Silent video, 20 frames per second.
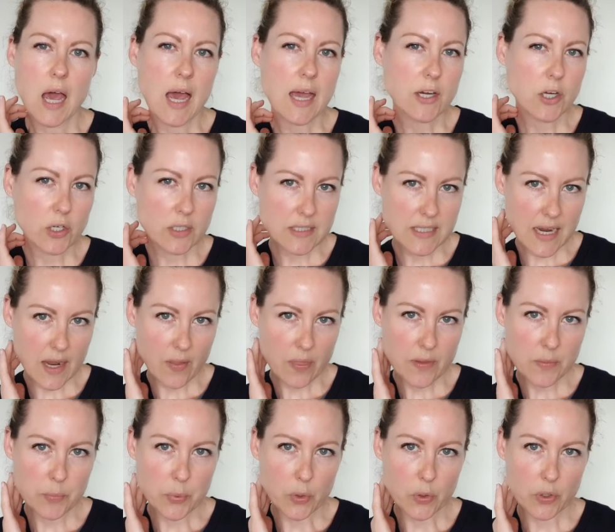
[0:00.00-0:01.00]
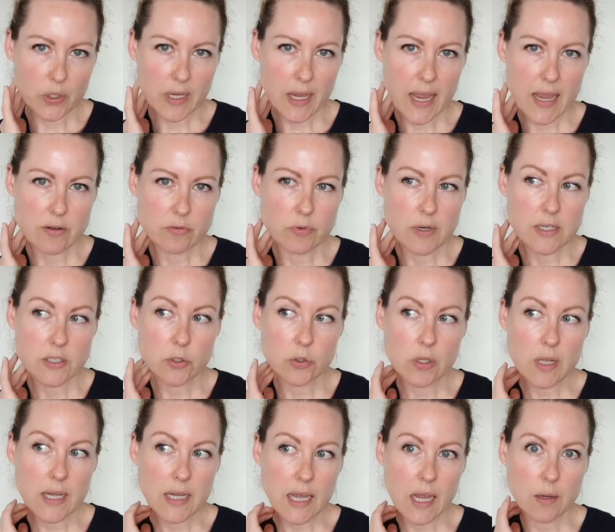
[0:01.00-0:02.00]
I got down the book and read
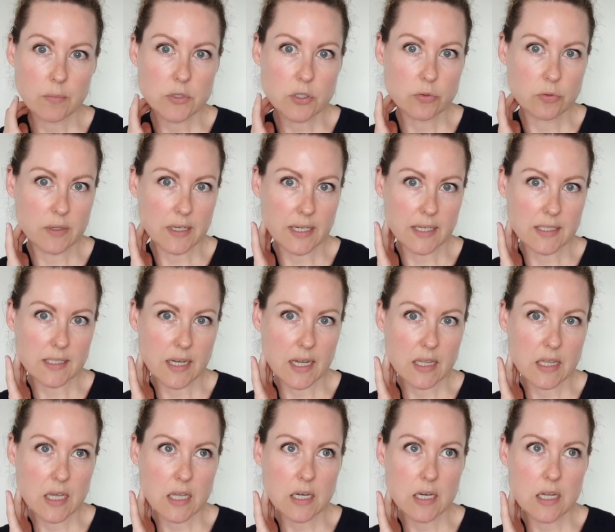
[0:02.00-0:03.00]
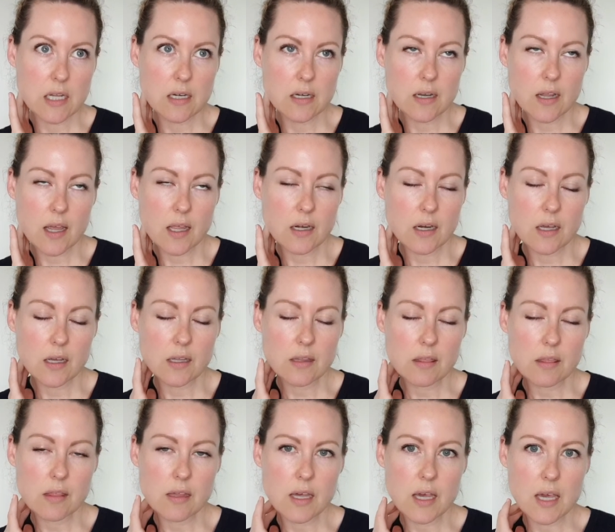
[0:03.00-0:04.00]
all I came to read, and then in an
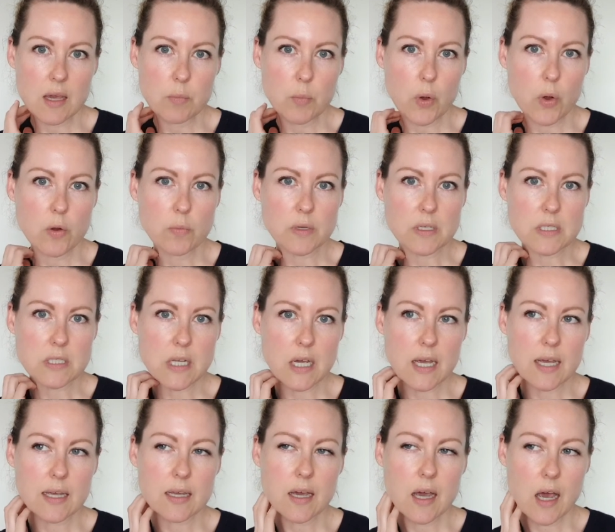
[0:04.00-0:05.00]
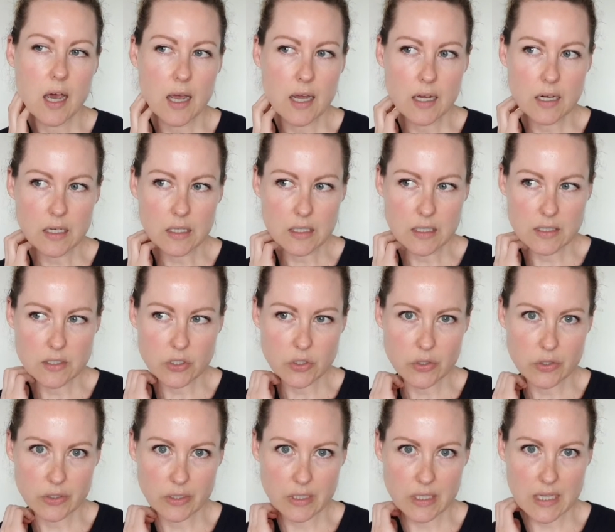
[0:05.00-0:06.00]
unthinking moment, I idly
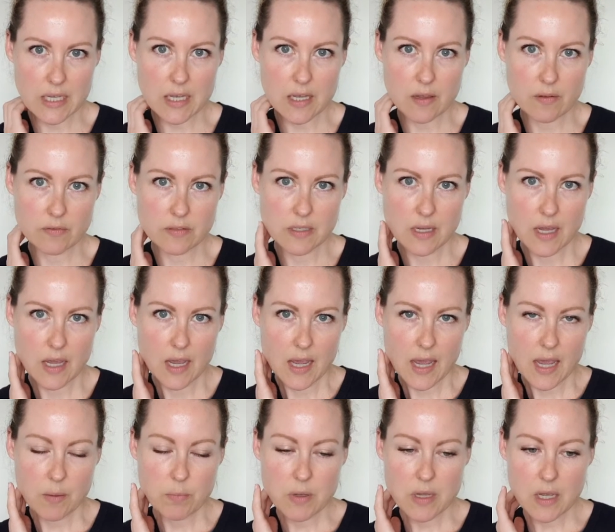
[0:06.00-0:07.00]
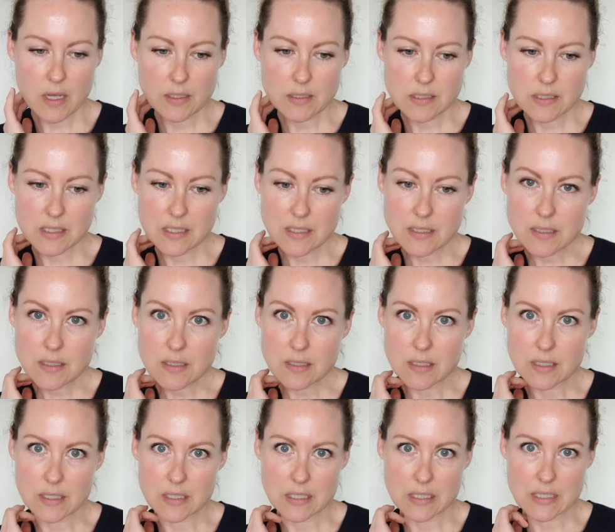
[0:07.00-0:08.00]
turned the leaves and begun to
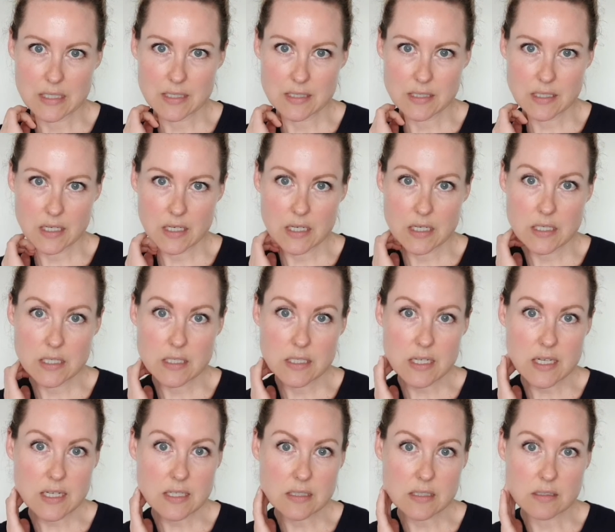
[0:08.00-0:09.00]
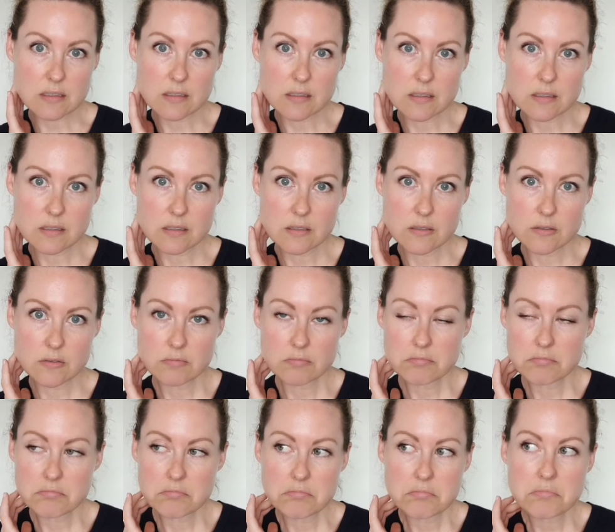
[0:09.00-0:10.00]
indolently study diseases,
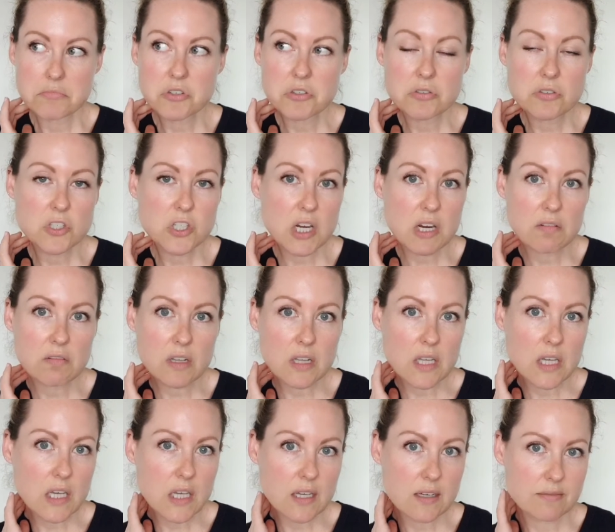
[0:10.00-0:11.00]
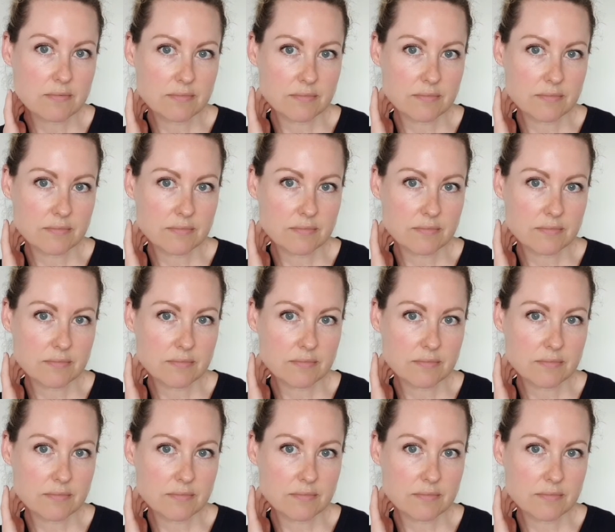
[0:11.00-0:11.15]
generally.